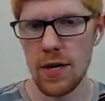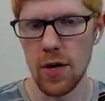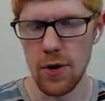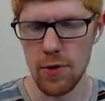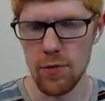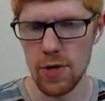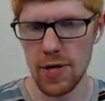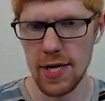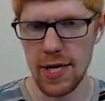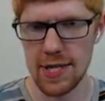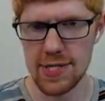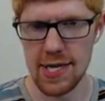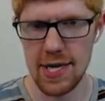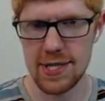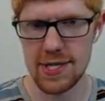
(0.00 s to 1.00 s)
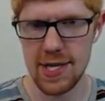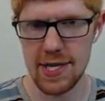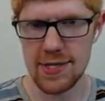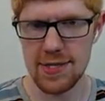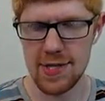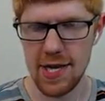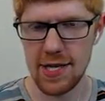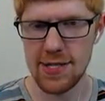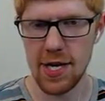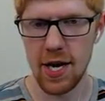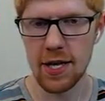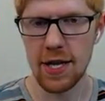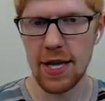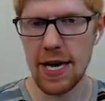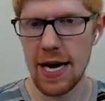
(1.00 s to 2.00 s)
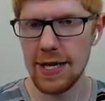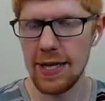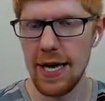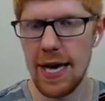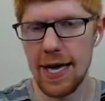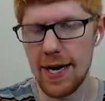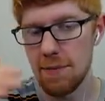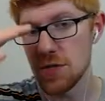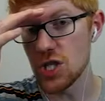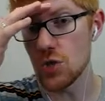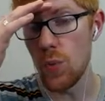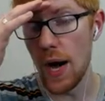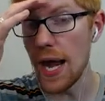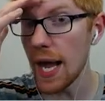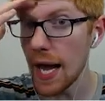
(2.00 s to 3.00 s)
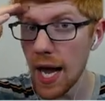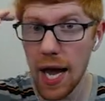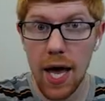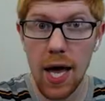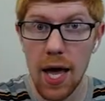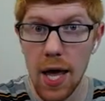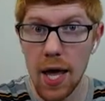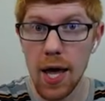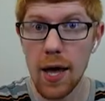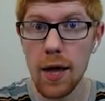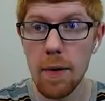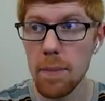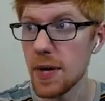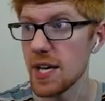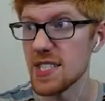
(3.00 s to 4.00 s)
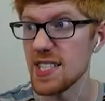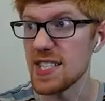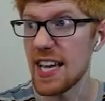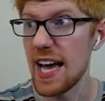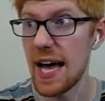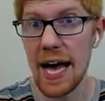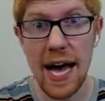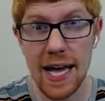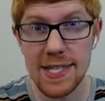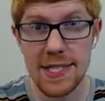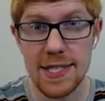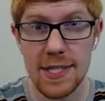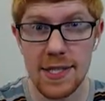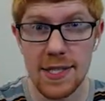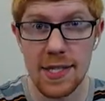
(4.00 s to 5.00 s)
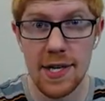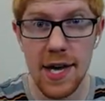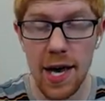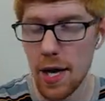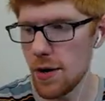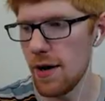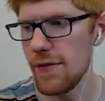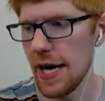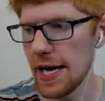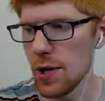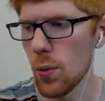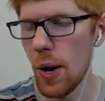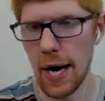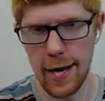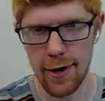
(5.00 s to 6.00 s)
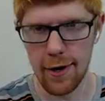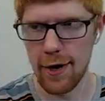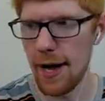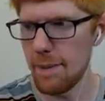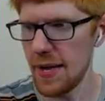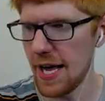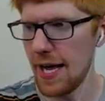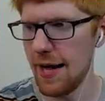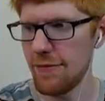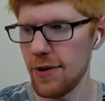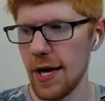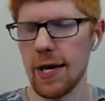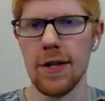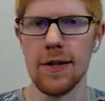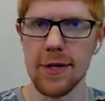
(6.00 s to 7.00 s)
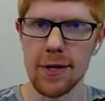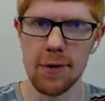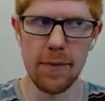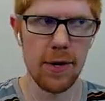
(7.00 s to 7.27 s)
no, it really is. It's it's it's ungodly hot. I'm sweating because it's hot. I don't have any water. I mean, I have like a little